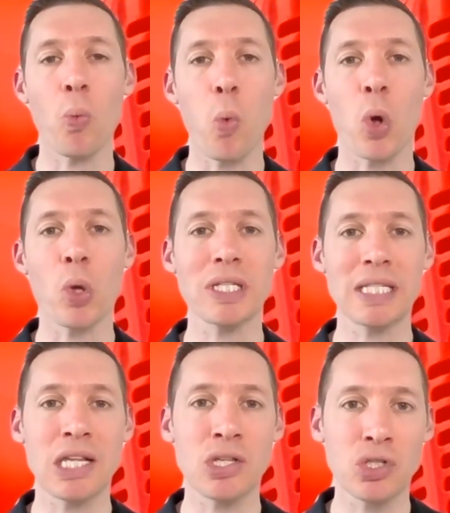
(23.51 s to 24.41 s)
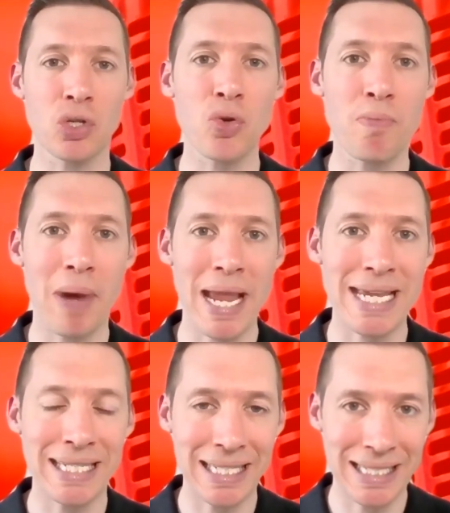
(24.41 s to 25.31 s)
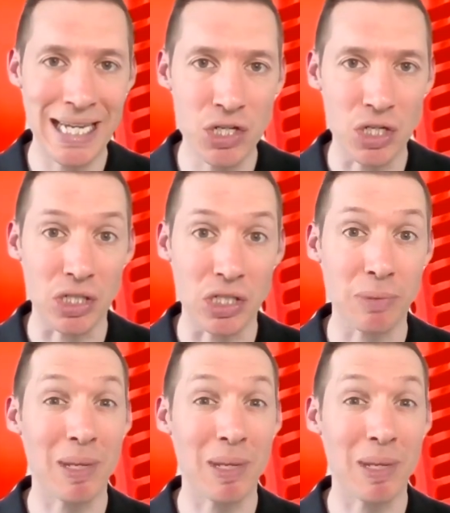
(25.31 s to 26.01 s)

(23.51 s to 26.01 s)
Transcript: wanting to make decisions.